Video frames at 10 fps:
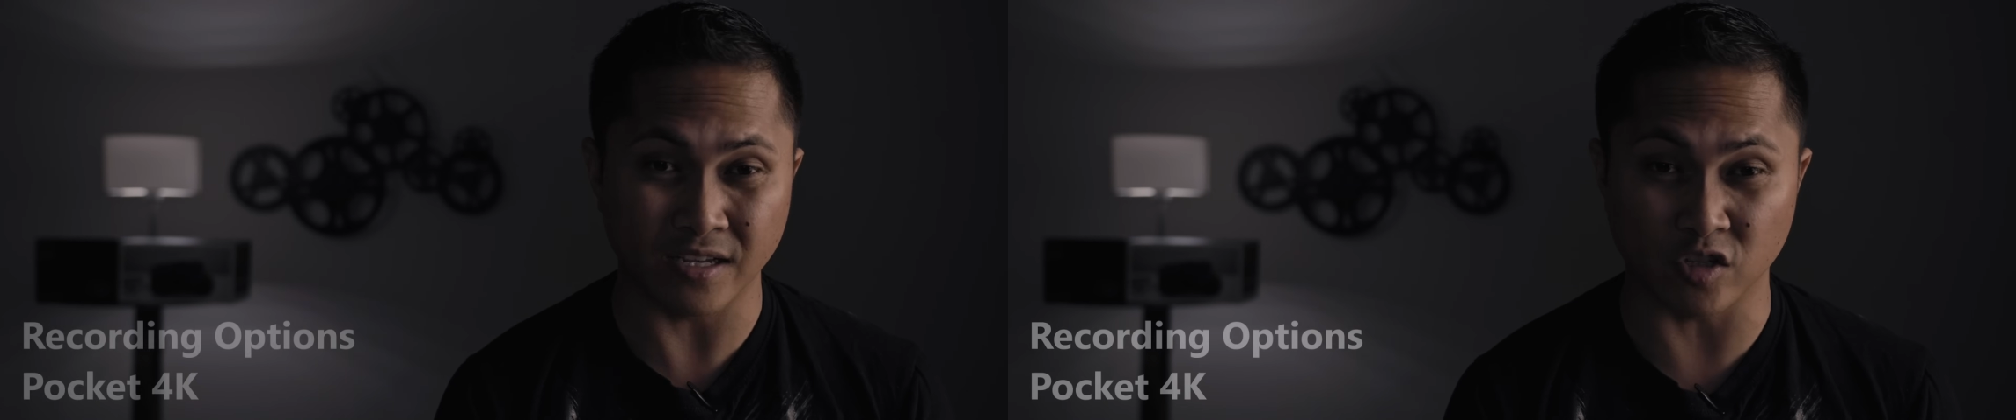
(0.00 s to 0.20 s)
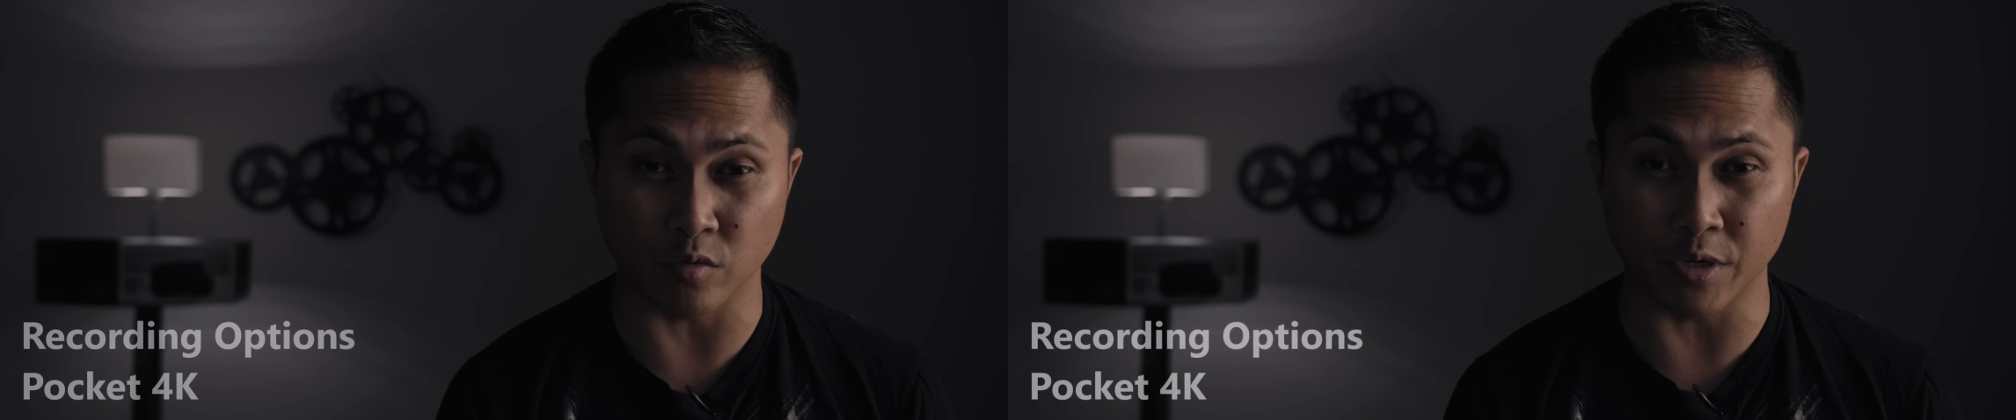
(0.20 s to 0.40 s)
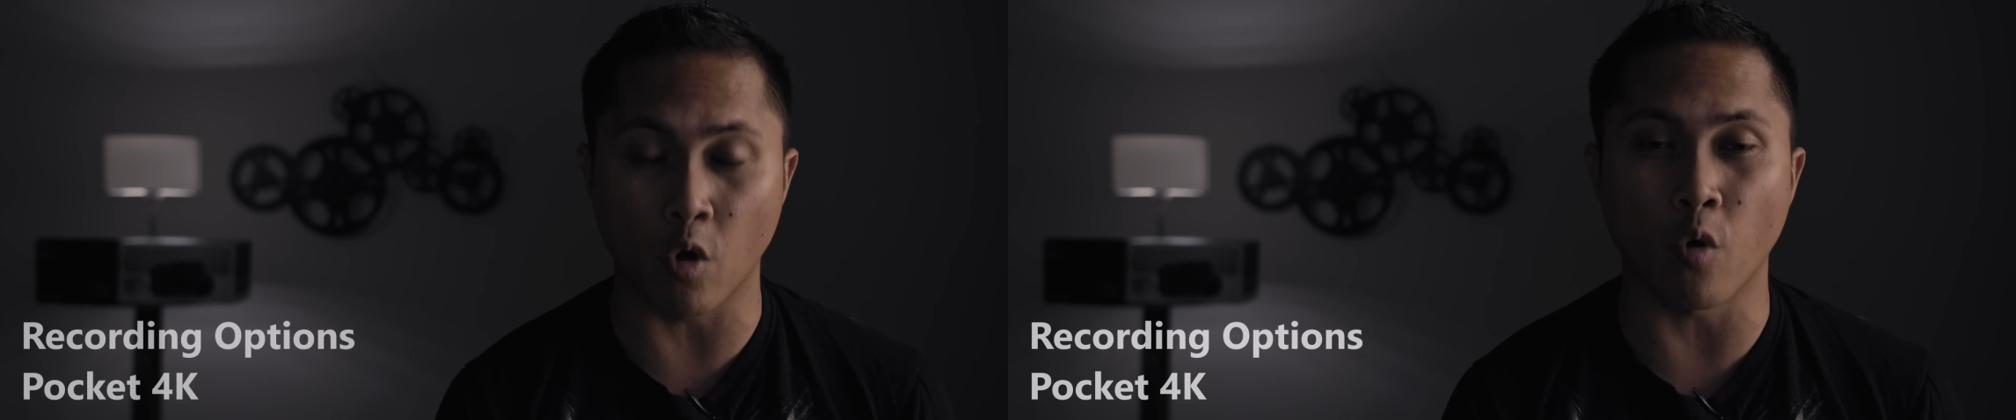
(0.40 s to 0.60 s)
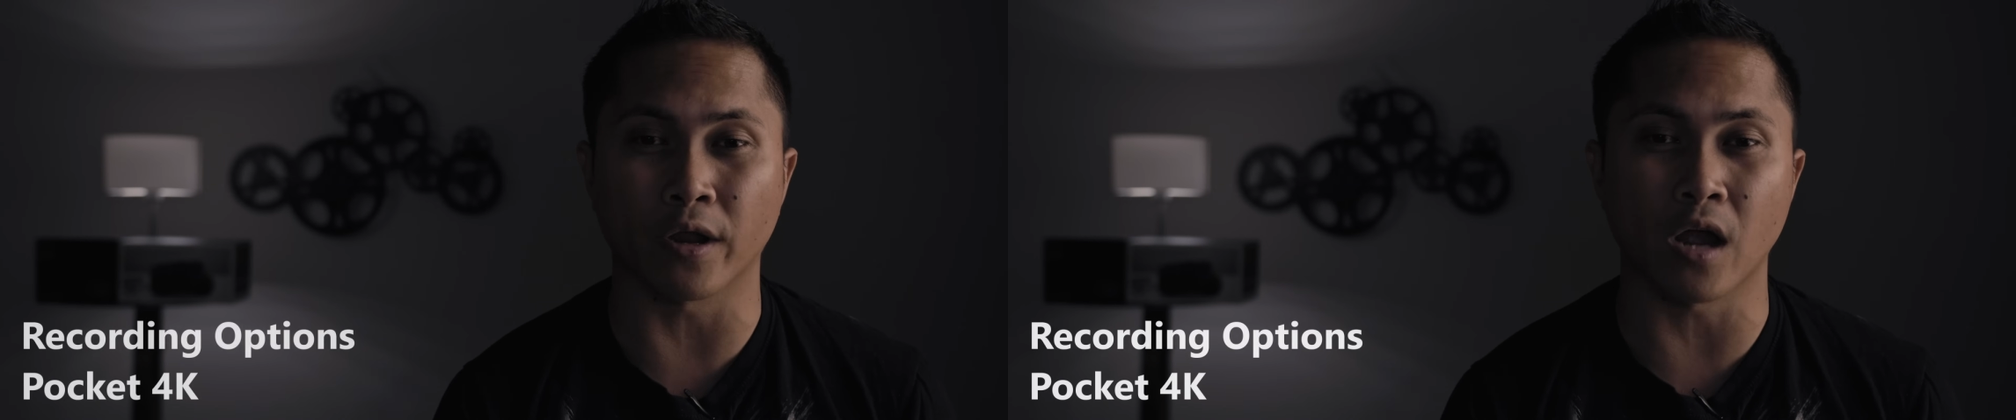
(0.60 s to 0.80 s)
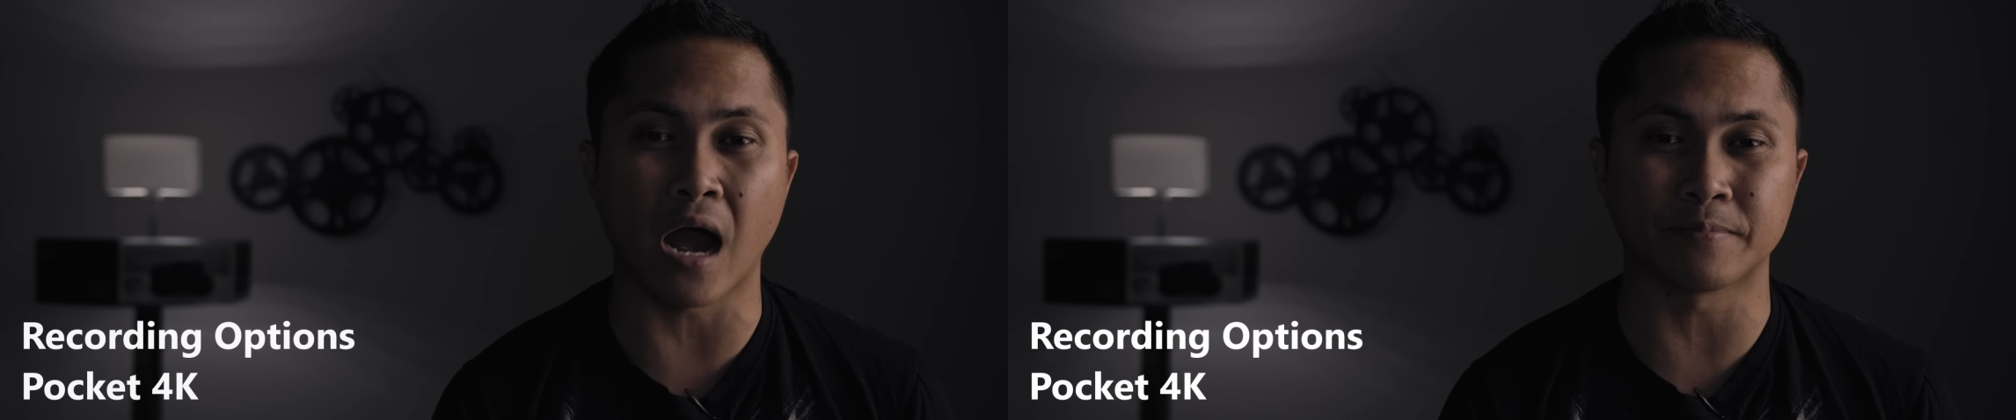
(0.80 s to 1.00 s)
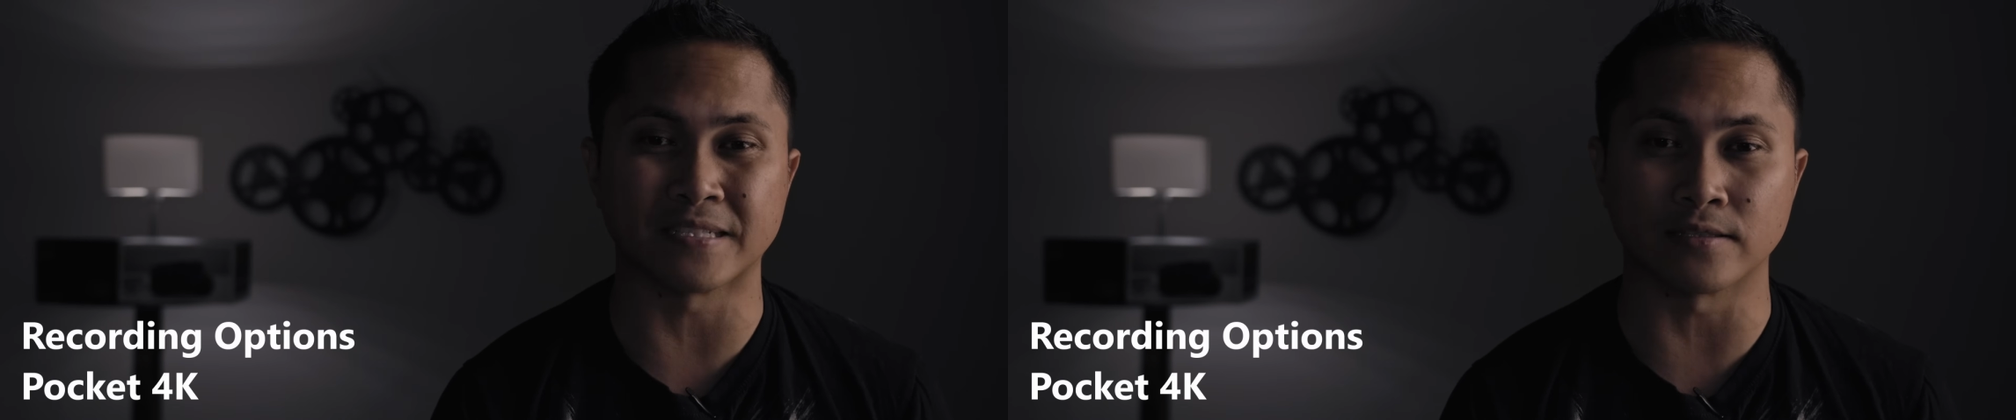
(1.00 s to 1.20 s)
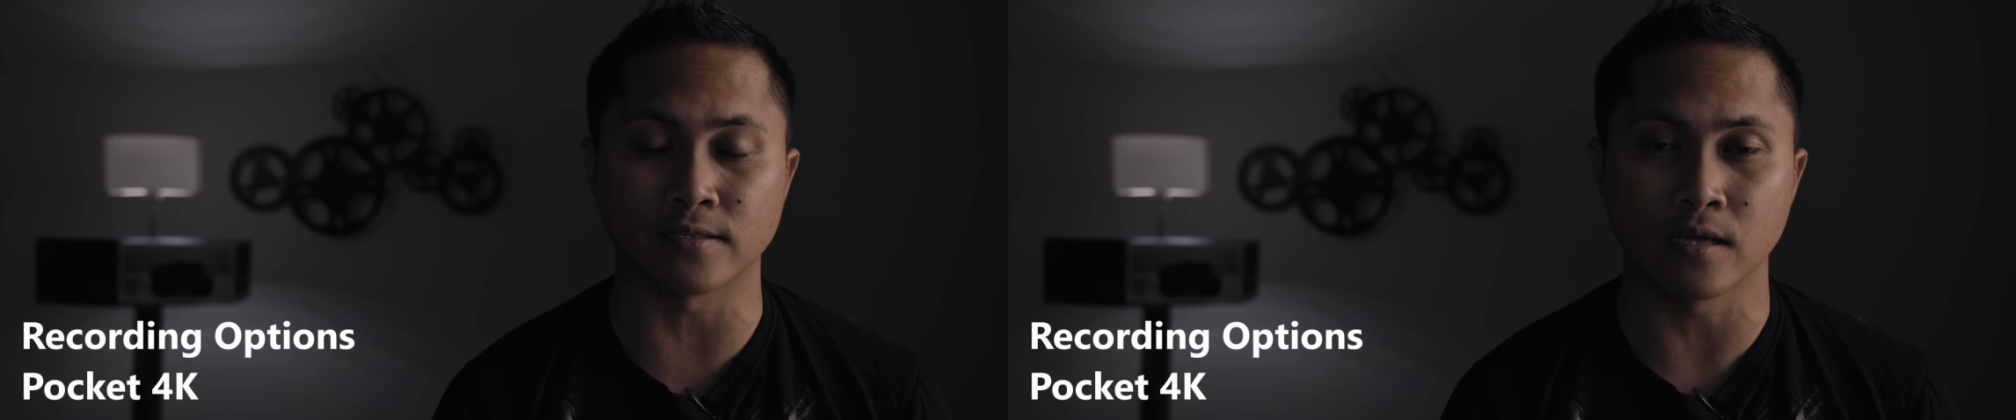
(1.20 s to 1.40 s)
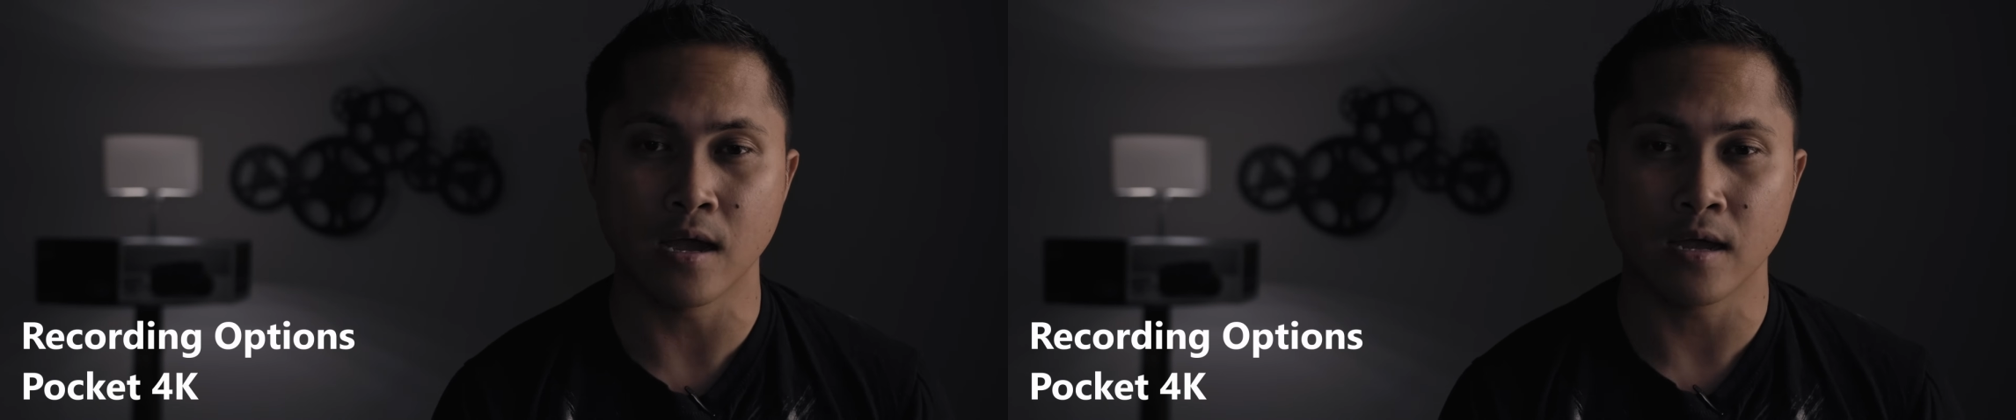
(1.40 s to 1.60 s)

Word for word: is the recording options.